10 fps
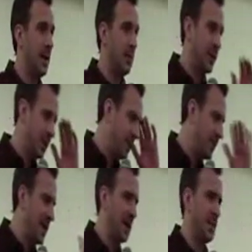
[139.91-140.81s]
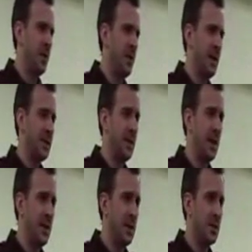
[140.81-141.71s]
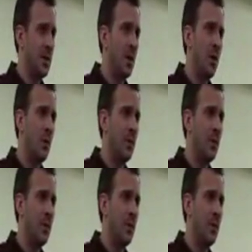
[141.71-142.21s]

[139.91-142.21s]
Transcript: they relive that experience that they just saw